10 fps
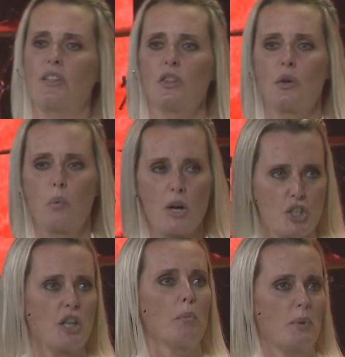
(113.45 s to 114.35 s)
that the
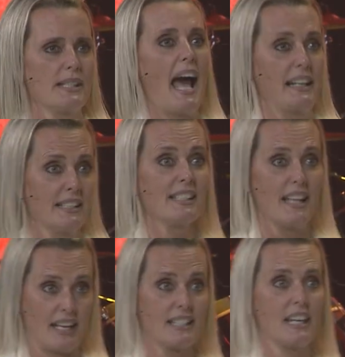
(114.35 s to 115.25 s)
worship was
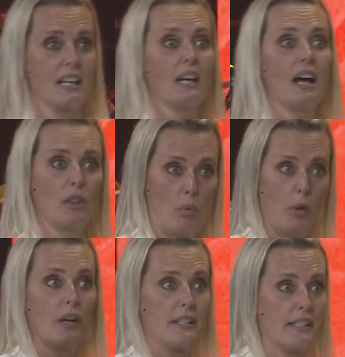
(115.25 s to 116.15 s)
anesthetic and the
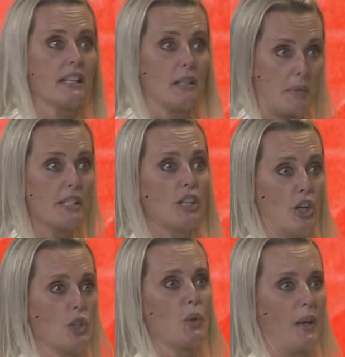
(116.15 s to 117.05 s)
word is going to be
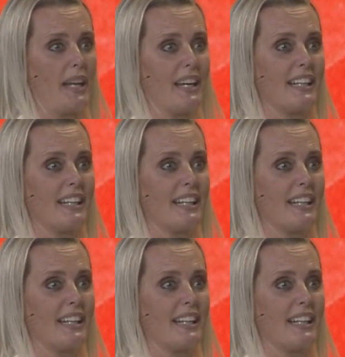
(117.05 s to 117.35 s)
surgery.